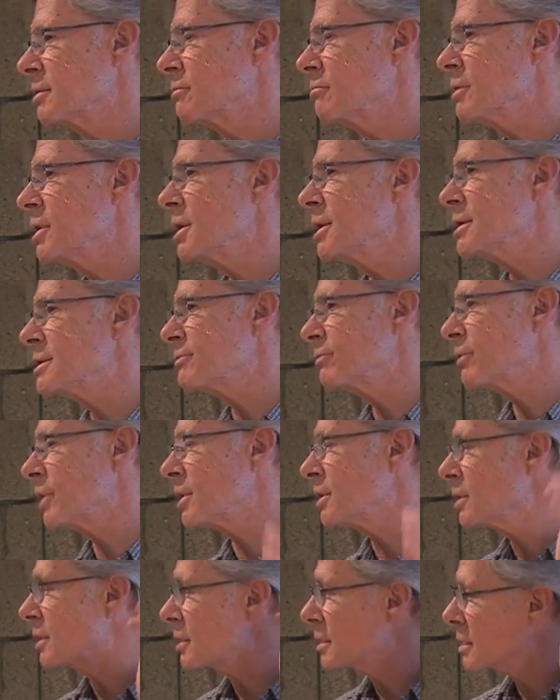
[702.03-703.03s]
really
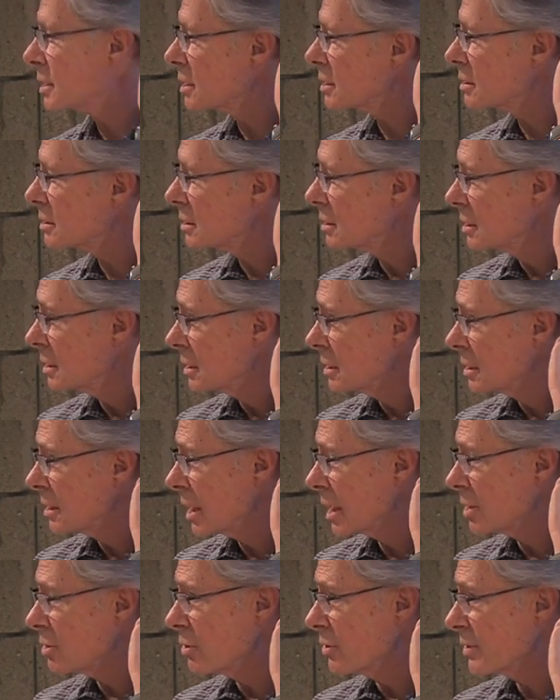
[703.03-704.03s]
frightening thing.
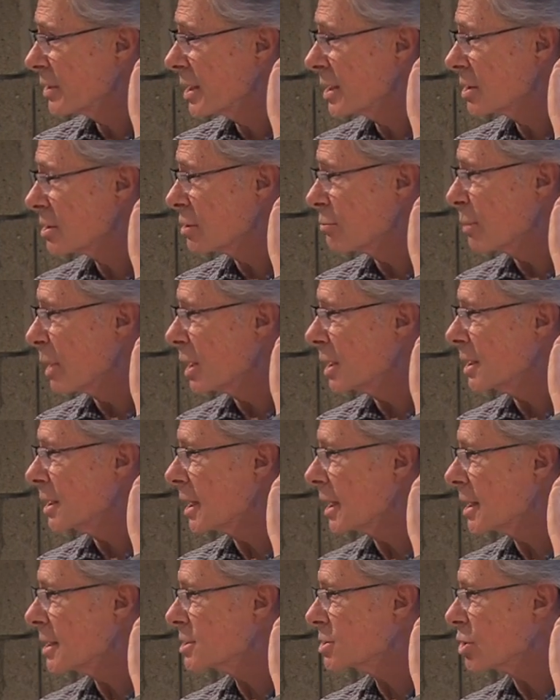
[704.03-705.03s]
I don't think there are many
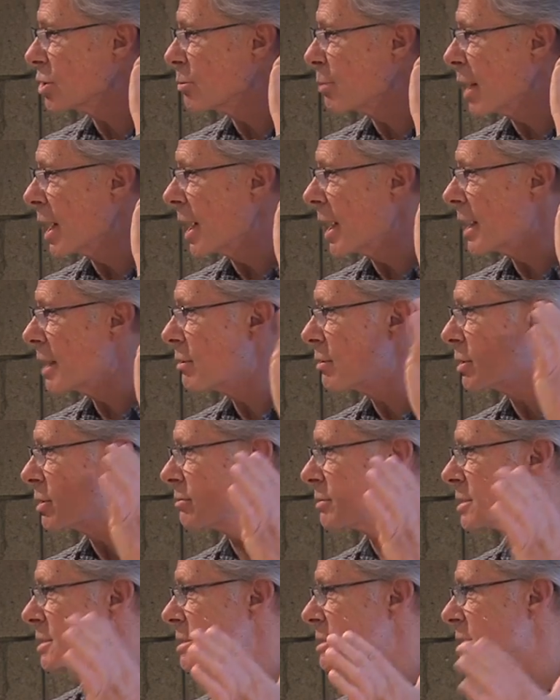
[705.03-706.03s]
days go by where
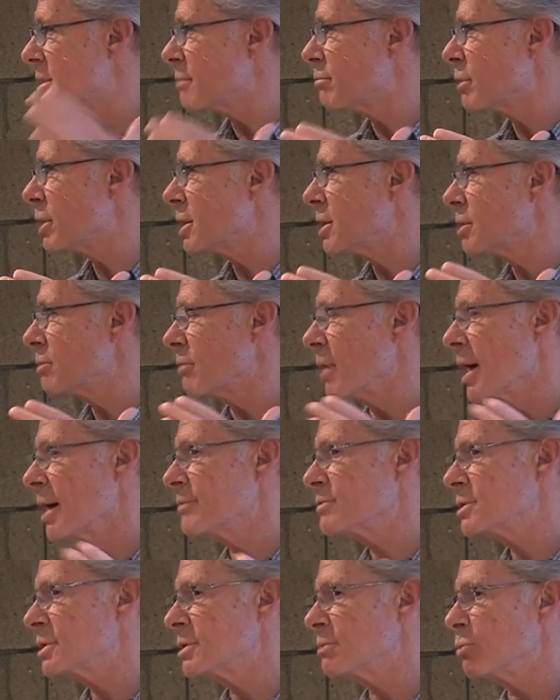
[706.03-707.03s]
there isn't somebody
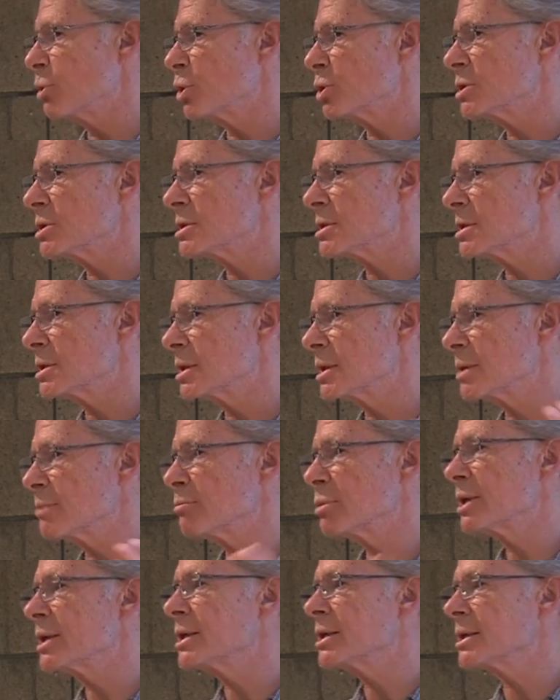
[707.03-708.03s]
arrives in emergency
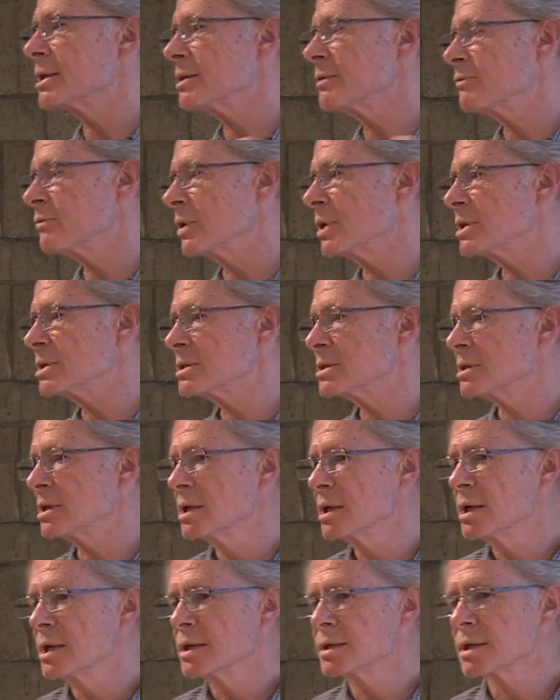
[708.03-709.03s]
completely convinced
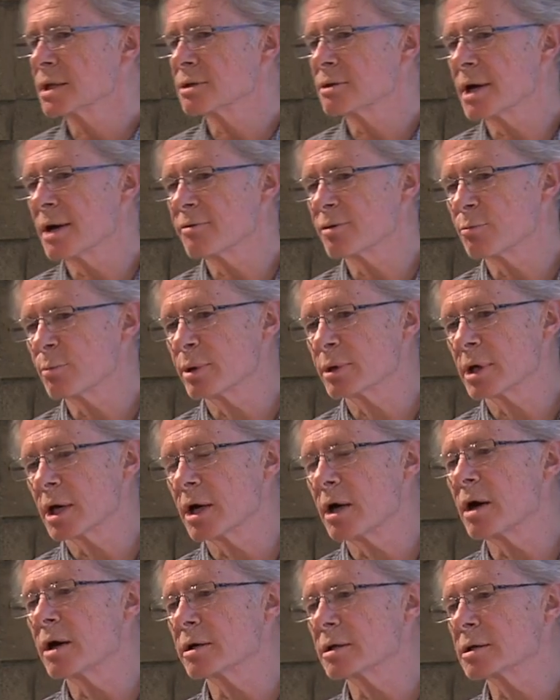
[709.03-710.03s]
that they're having
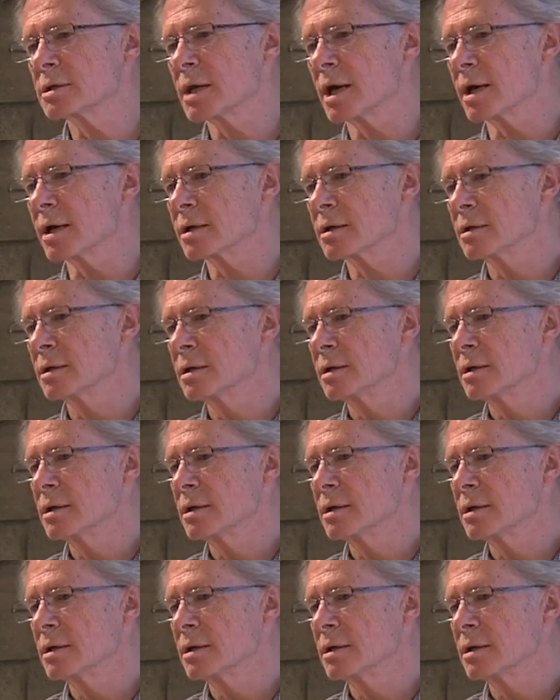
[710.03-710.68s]
a heart attack.